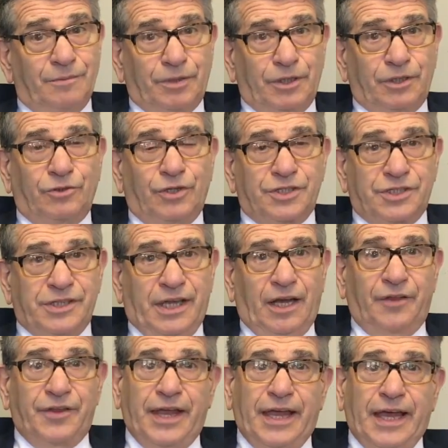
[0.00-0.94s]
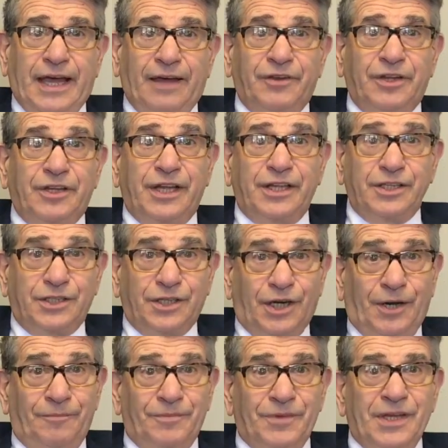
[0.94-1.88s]
because now they have an
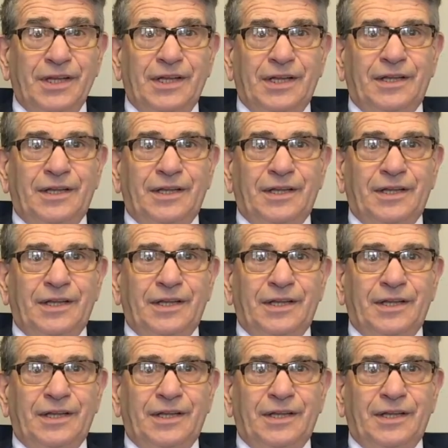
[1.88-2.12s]
income